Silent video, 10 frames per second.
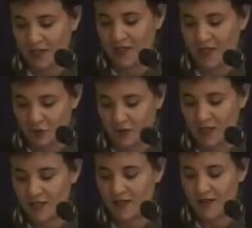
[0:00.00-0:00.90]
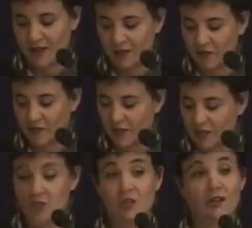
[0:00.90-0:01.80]
countries in Africa,
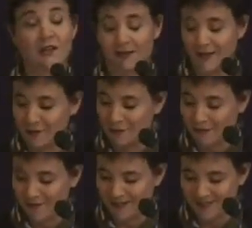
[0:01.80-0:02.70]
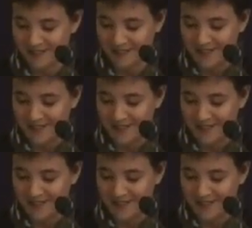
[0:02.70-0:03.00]
Asia, and Latin America,